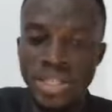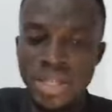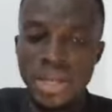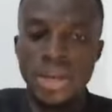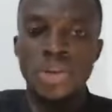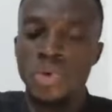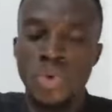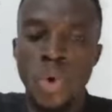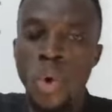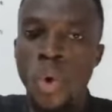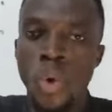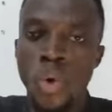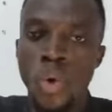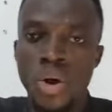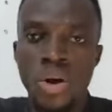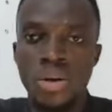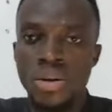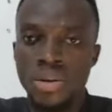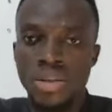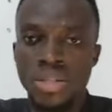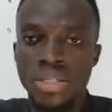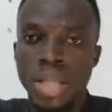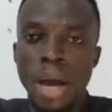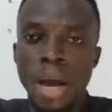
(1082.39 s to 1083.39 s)
No,
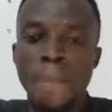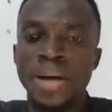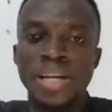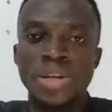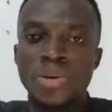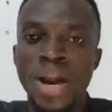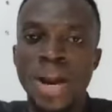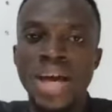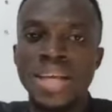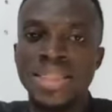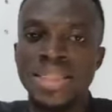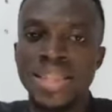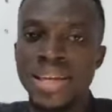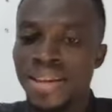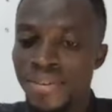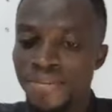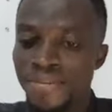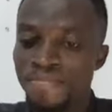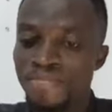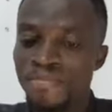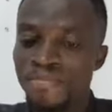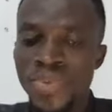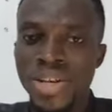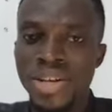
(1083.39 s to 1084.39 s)
that particular thing,
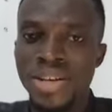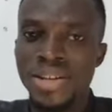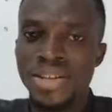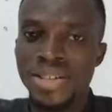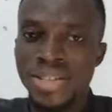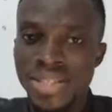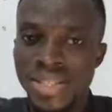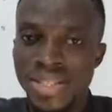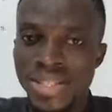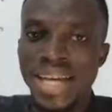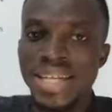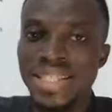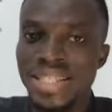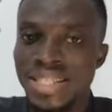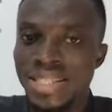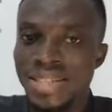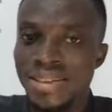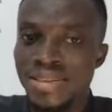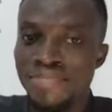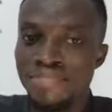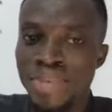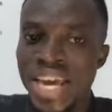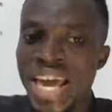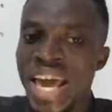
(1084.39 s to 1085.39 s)
such
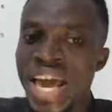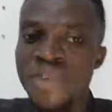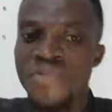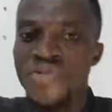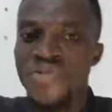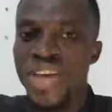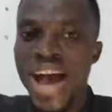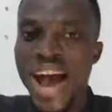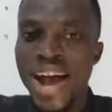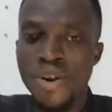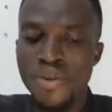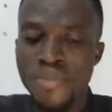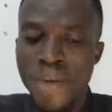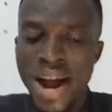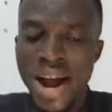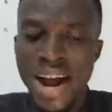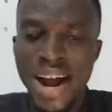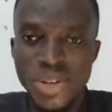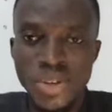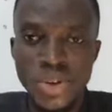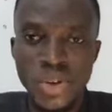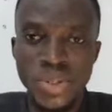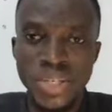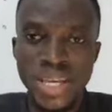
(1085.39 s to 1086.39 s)
behavior, and my
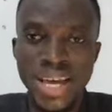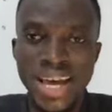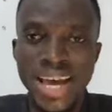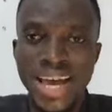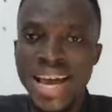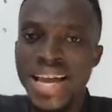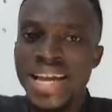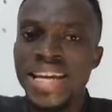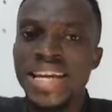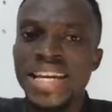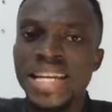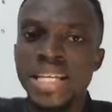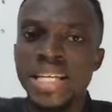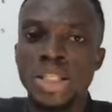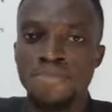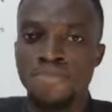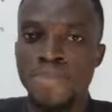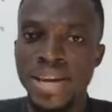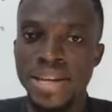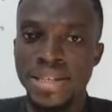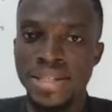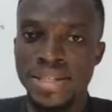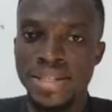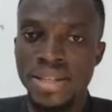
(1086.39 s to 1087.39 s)
culture say any
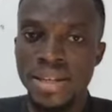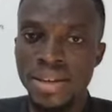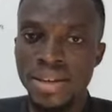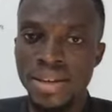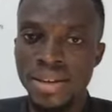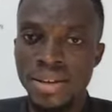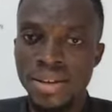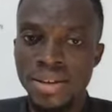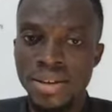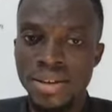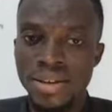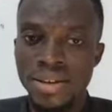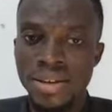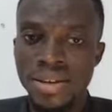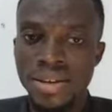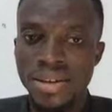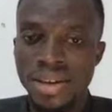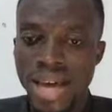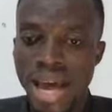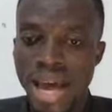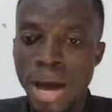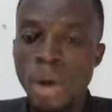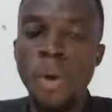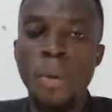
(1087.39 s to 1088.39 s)
space,
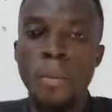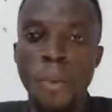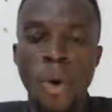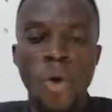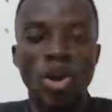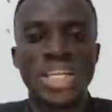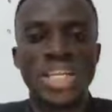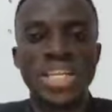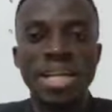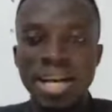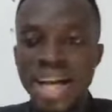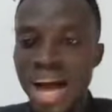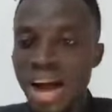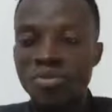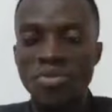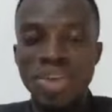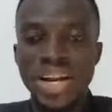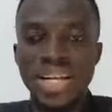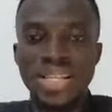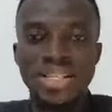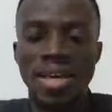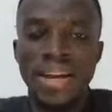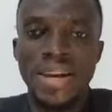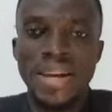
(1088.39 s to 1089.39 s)
our modern governance
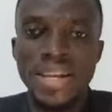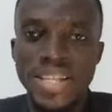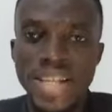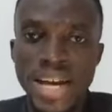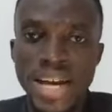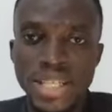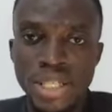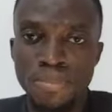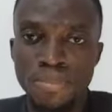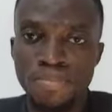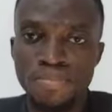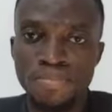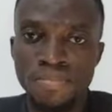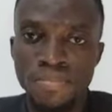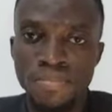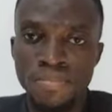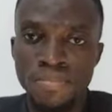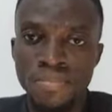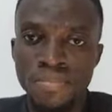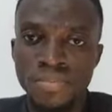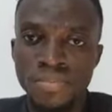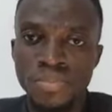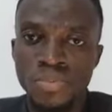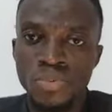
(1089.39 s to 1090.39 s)
and leadership.
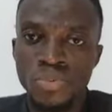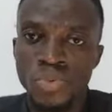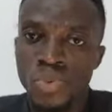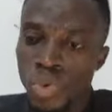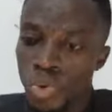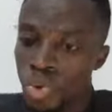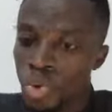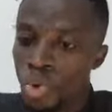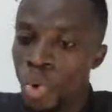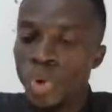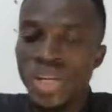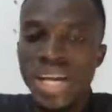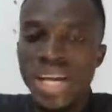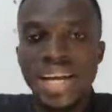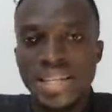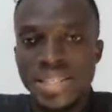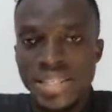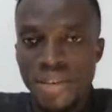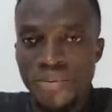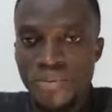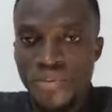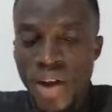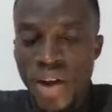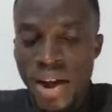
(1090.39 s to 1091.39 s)
So that is a
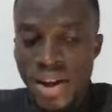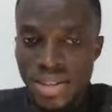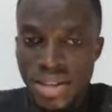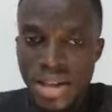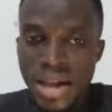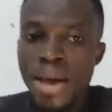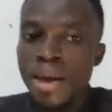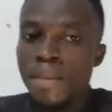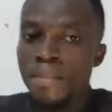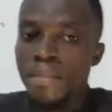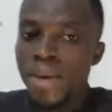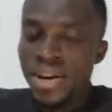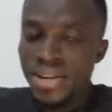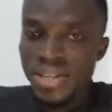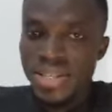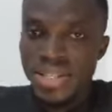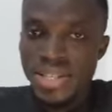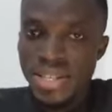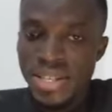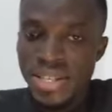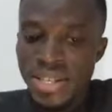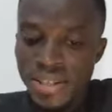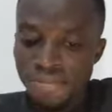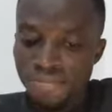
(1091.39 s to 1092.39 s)
fact. But you
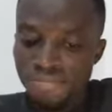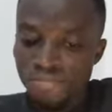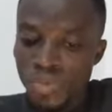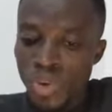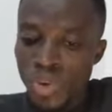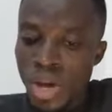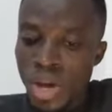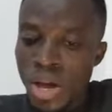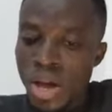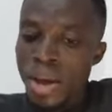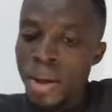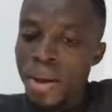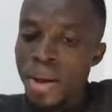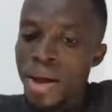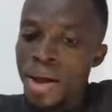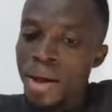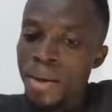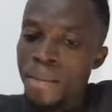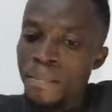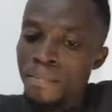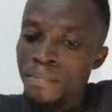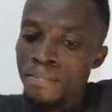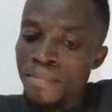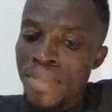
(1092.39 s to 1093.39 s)
see,
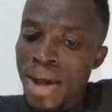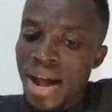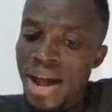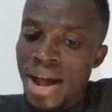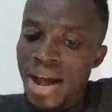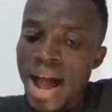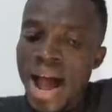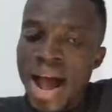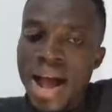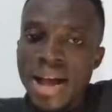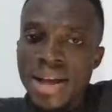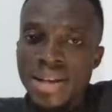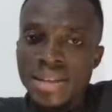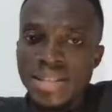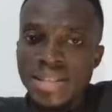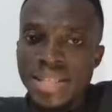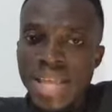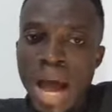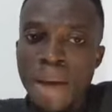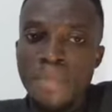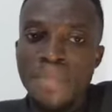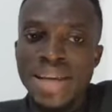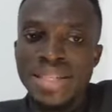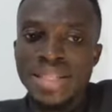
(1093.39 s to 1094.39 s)
my
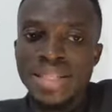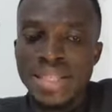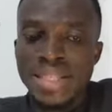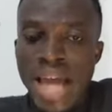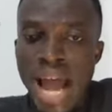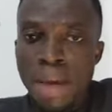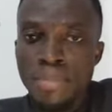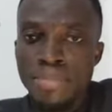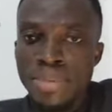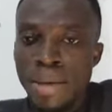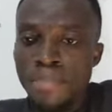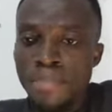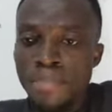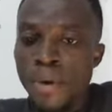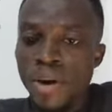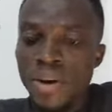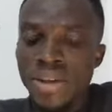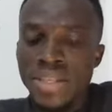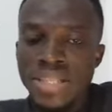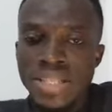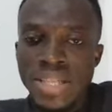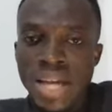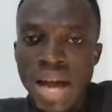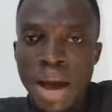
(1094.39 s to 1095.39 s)
time and times, the
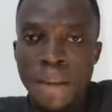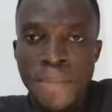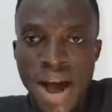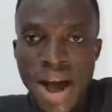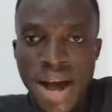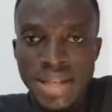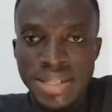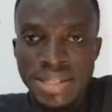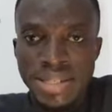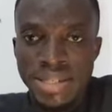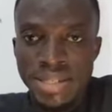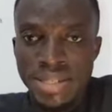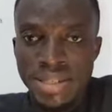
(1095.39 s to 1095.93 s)
political parties.